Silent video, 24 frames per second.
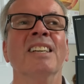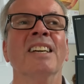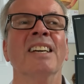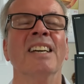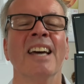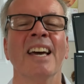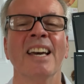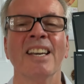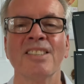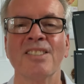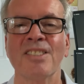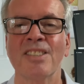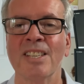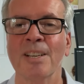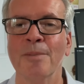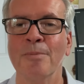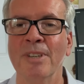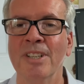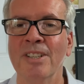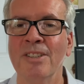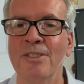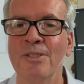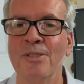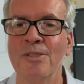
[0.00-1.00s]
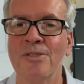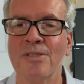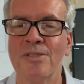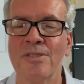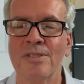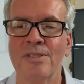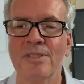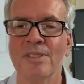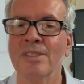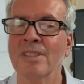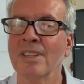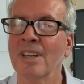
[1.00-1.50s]
as someone
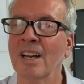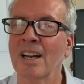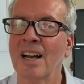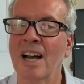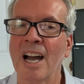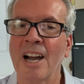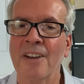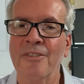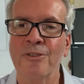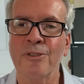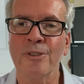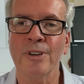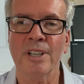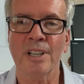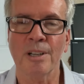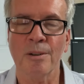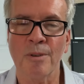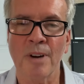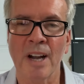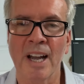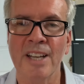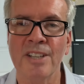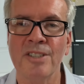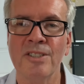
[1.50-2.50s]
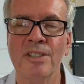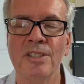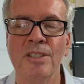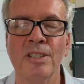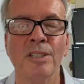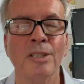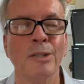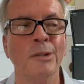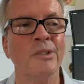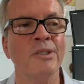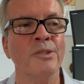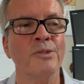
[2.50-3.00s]
who's offering a ride to
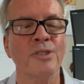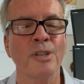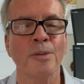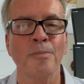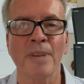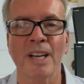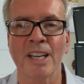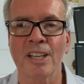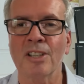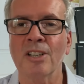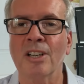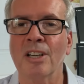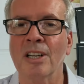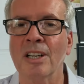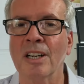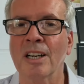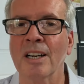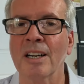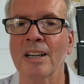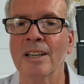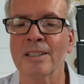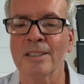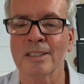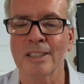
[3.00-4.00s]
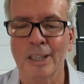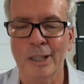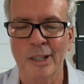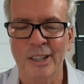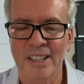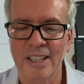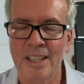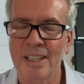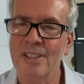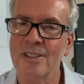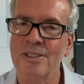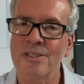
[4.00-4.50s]
you, who's in my car,
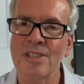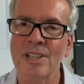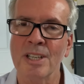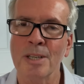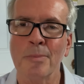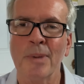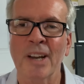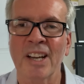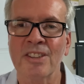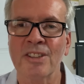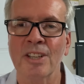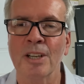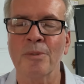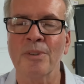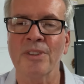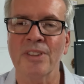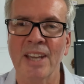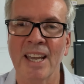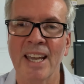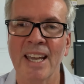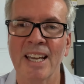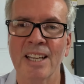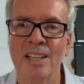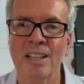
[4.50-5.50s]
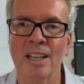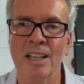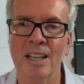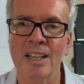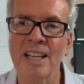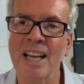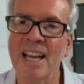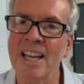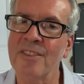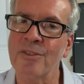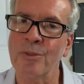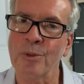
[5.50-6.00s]
and you're sitting back there with a hand on a
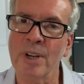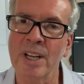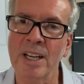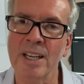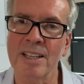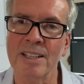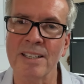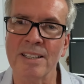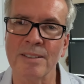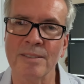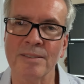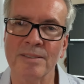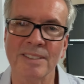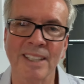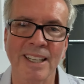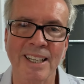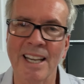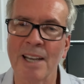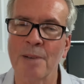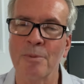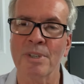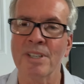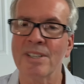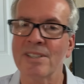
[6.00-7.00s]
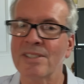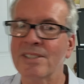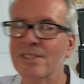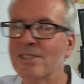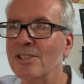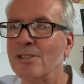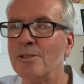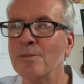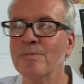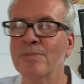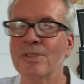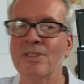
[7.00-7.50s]
knife ready to, I would
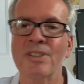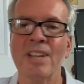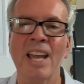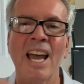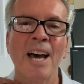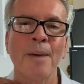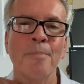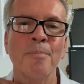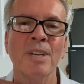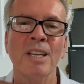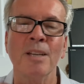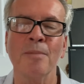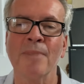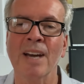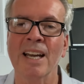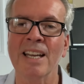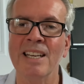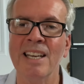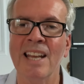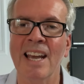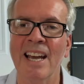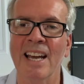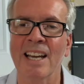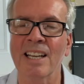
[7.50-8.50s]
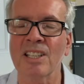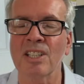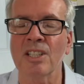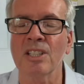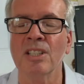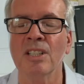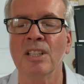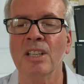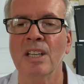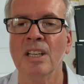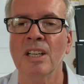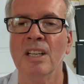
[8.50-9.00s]
assume, stab me in my neck,
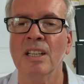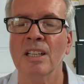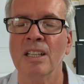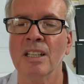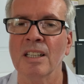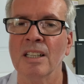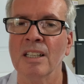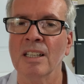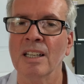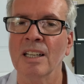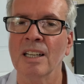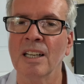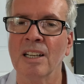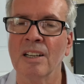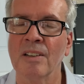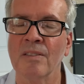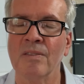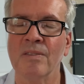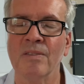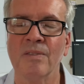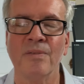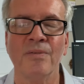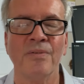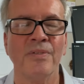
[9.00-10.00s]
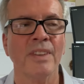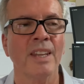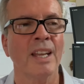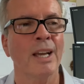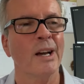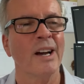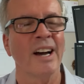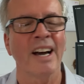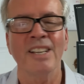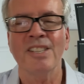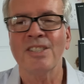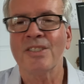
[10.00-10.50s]
um,
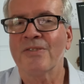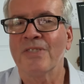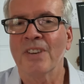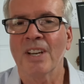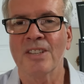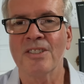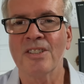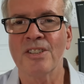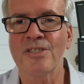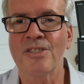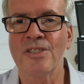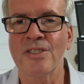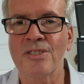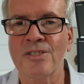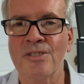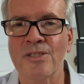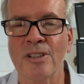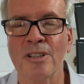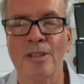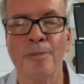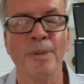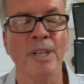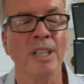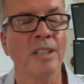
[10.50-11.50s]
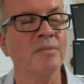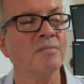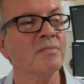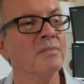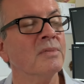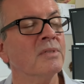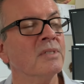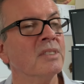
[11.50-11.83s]
I just found this disturbing.